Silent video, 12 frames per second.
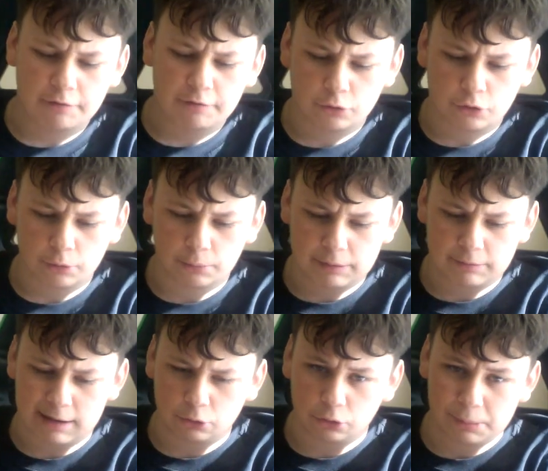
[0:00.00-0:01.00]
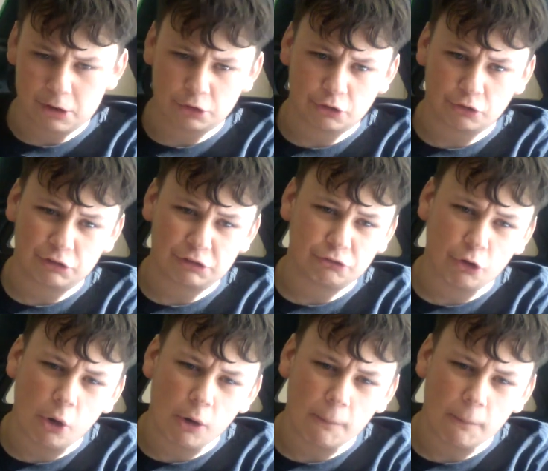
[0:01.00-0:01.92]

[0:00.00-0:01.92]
took me around on the behind the scenes tour,